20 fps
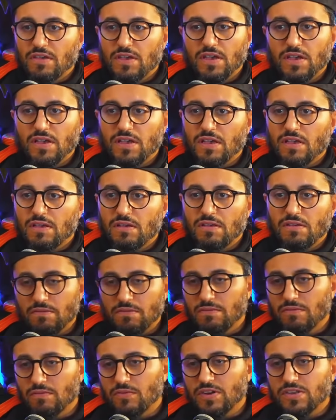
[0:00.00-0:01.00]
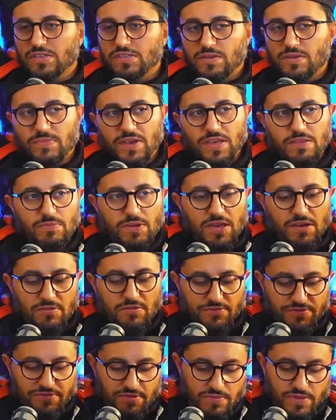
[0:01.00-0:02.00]
Uh, what is the
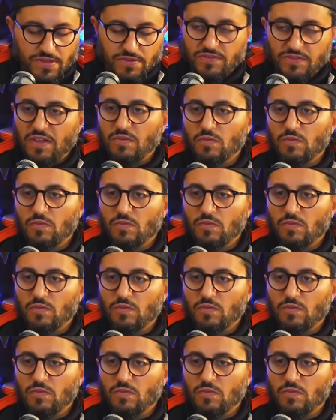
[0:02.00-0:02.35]
mathematical term they say?